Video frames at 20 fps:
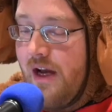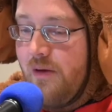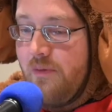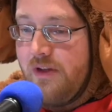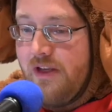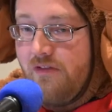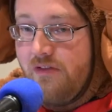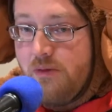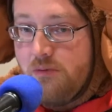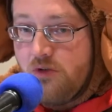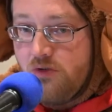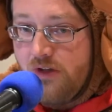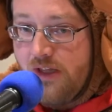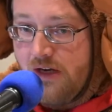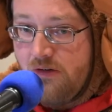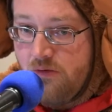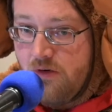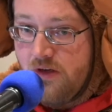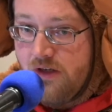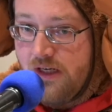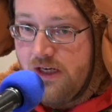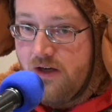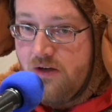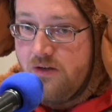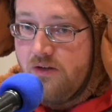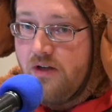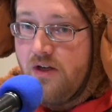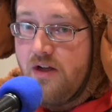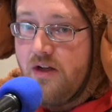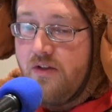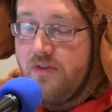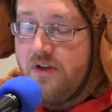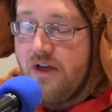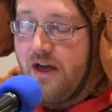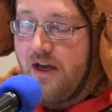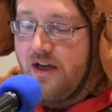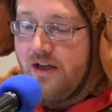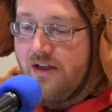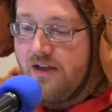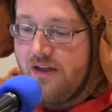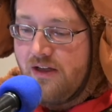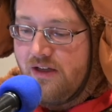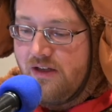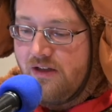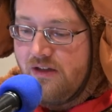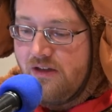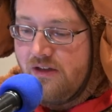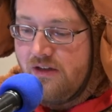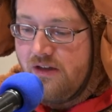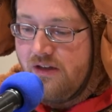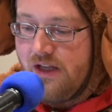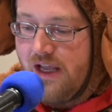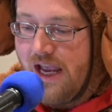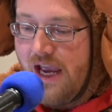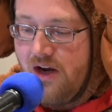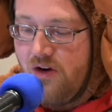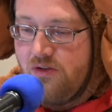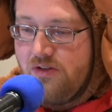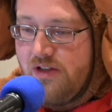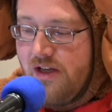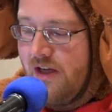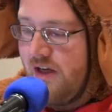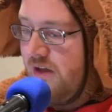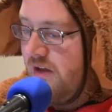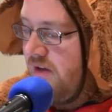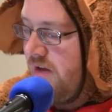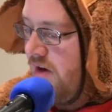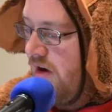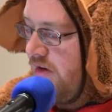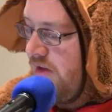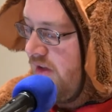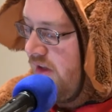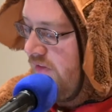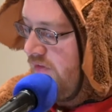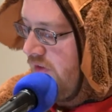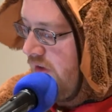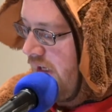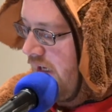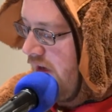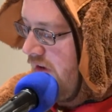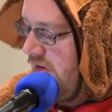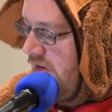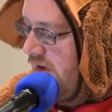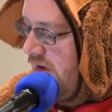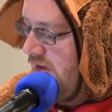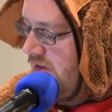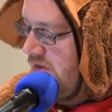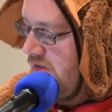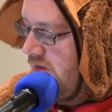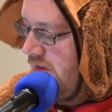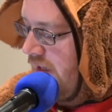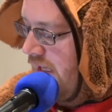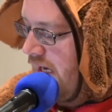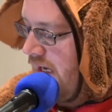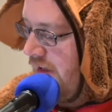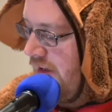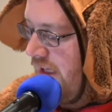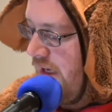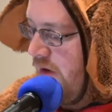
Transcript: give them that rundown. Annotate all the different areas that they